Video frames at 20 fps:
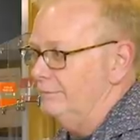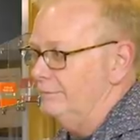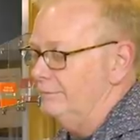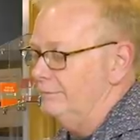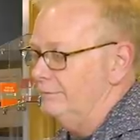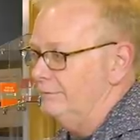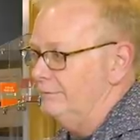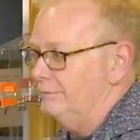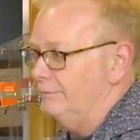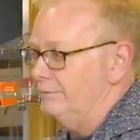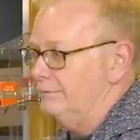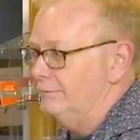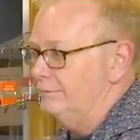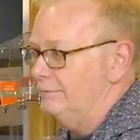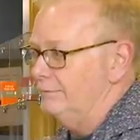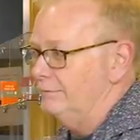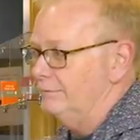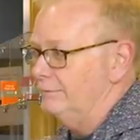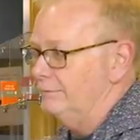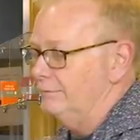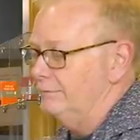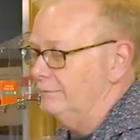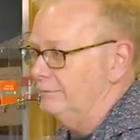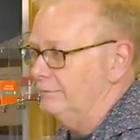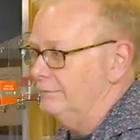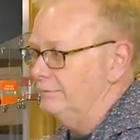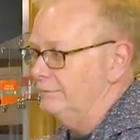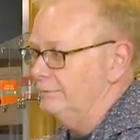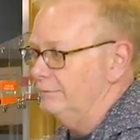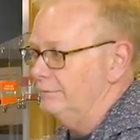
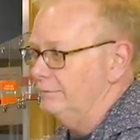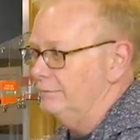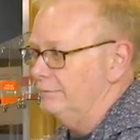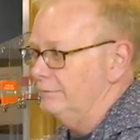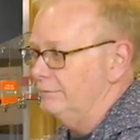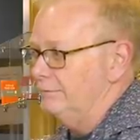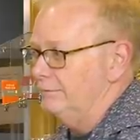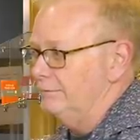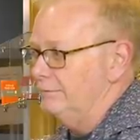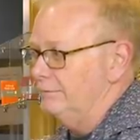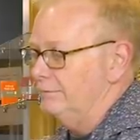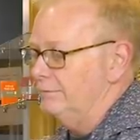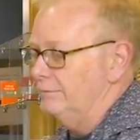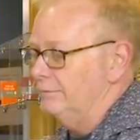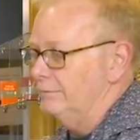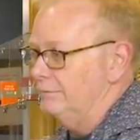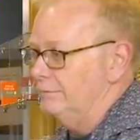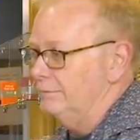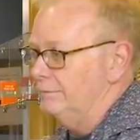No words are spoken by the person on screen.